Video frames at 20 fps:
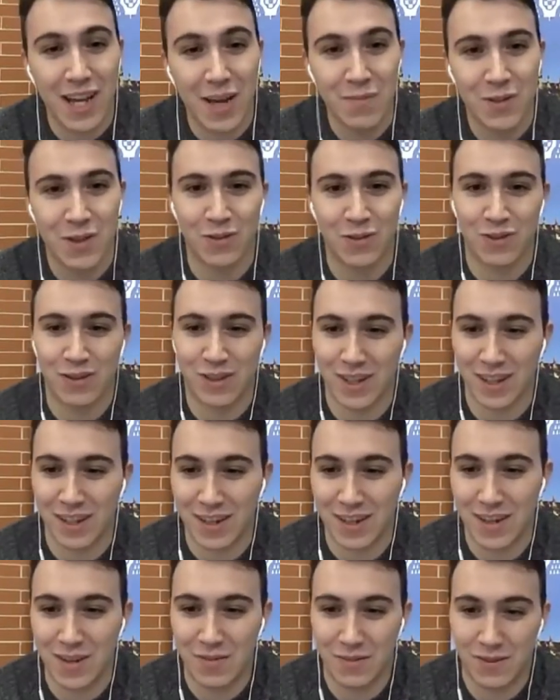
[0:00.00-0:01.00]
happy to stay
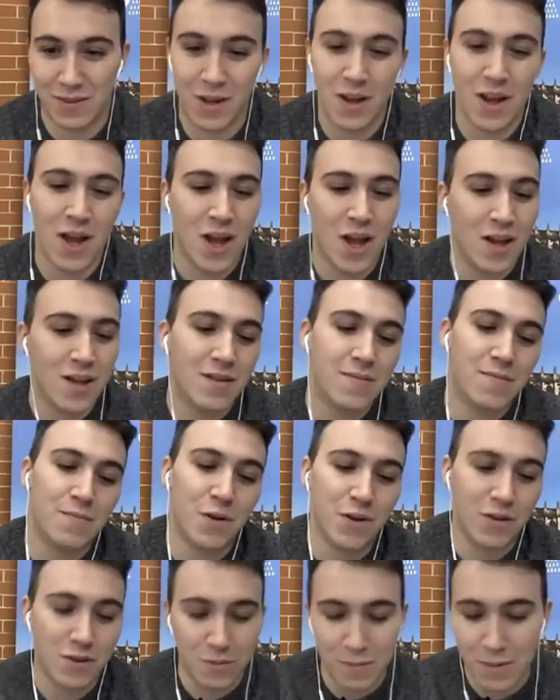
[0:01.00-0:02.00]
here
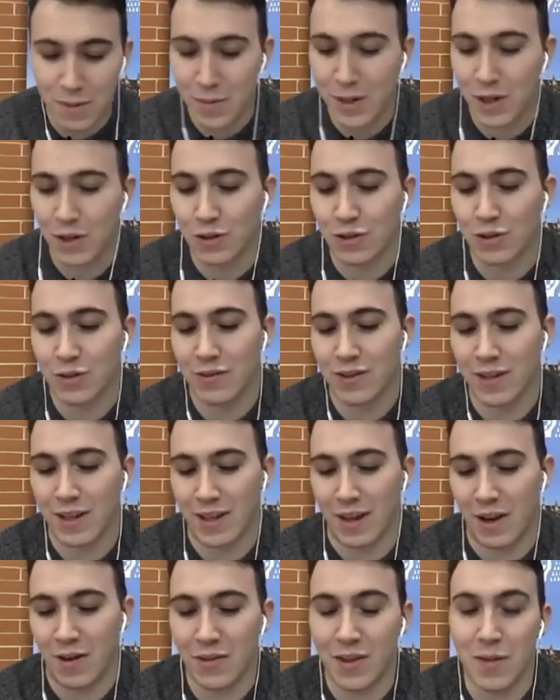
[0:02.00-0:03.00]
Moreover, because of
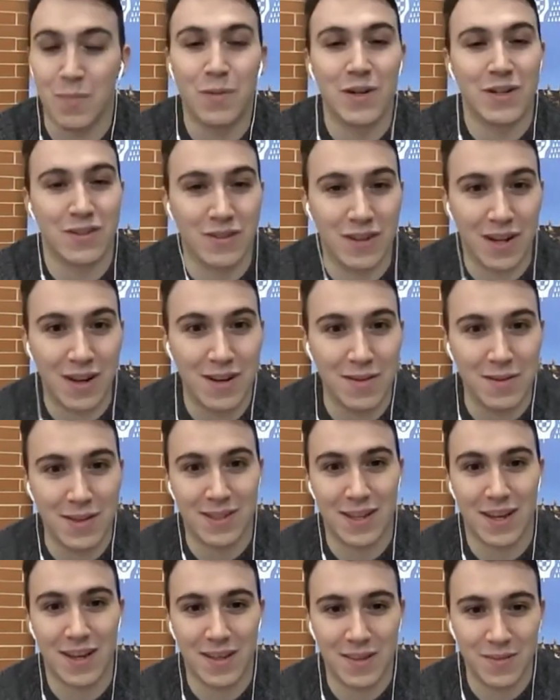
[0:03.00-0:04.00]
the personal
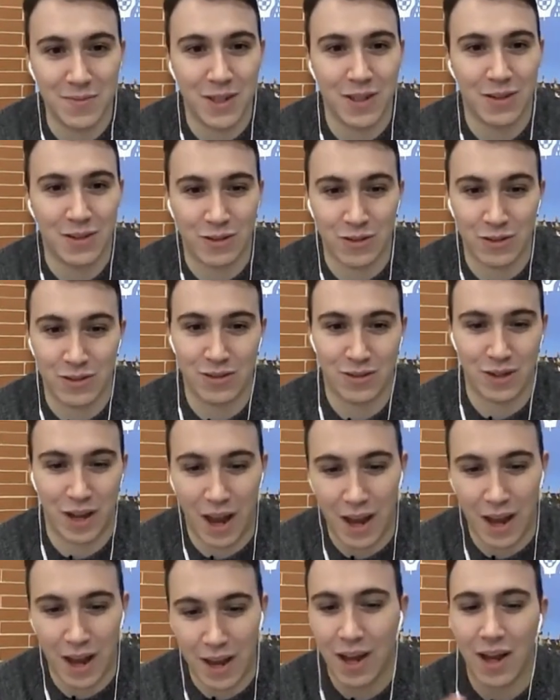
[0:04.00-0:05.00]
side, because
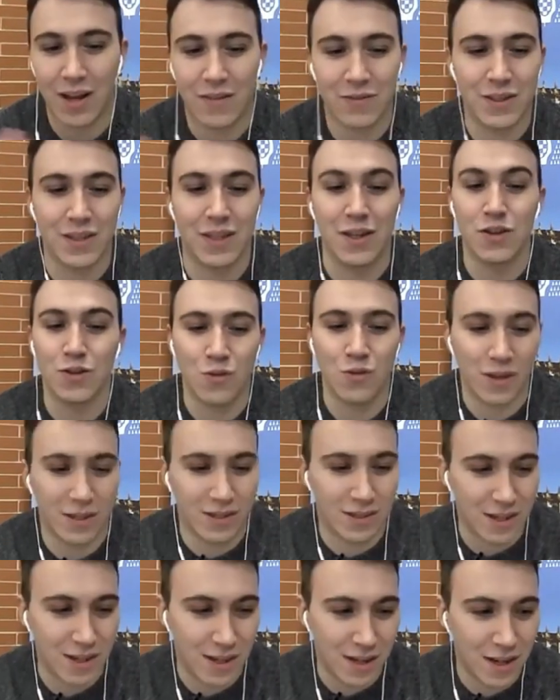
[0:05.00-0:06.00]
I have seen you
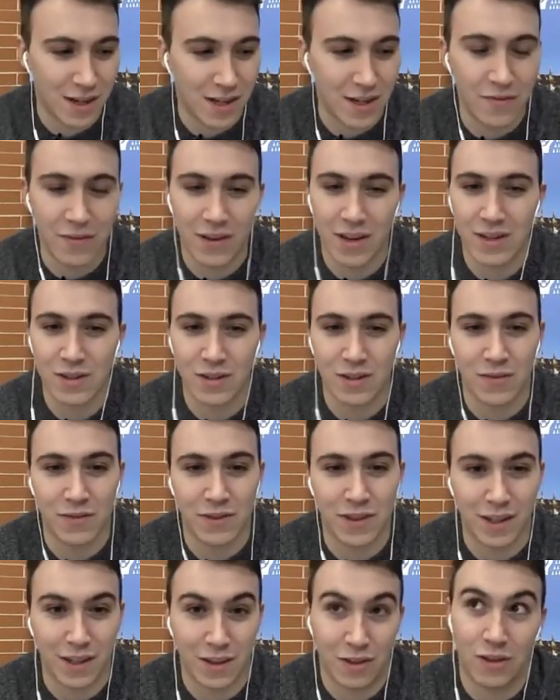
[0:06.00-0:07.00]
as a reference
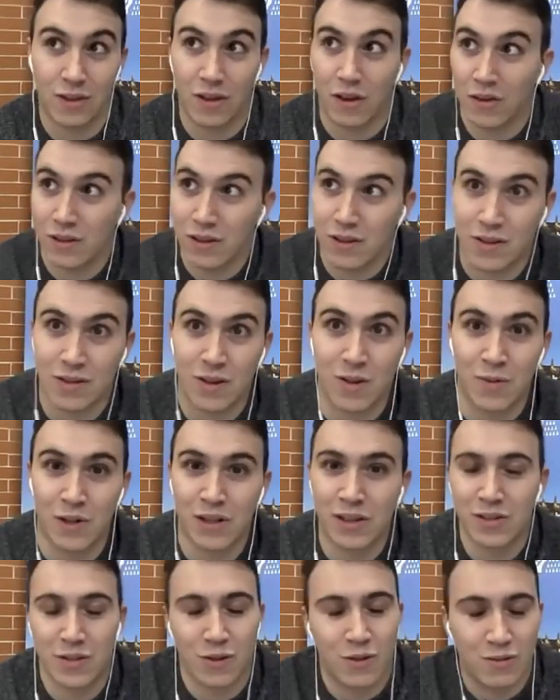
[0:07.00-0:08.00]
on the ROS
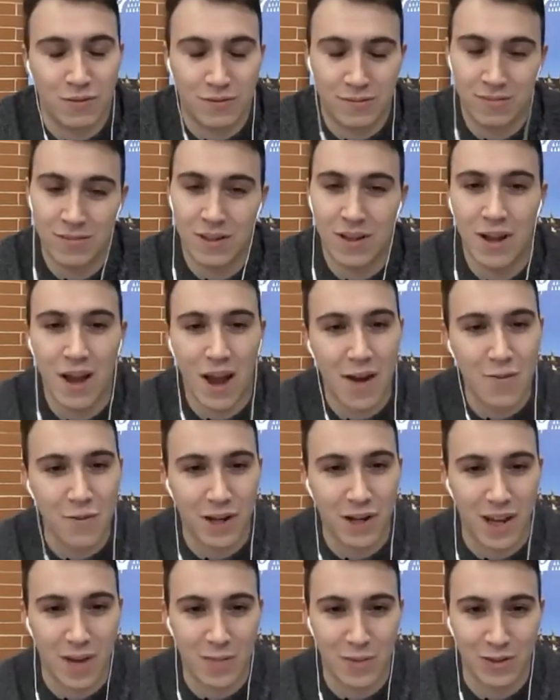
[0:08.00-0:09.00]
community, so I'm
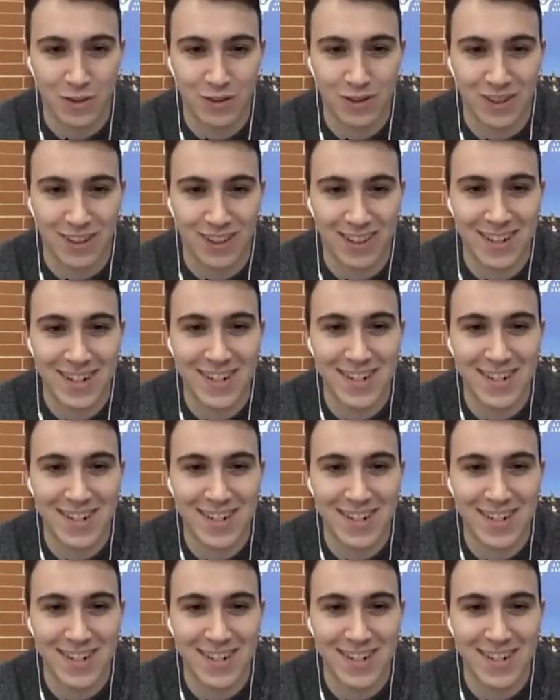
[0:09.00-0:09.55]
really happy to stay here.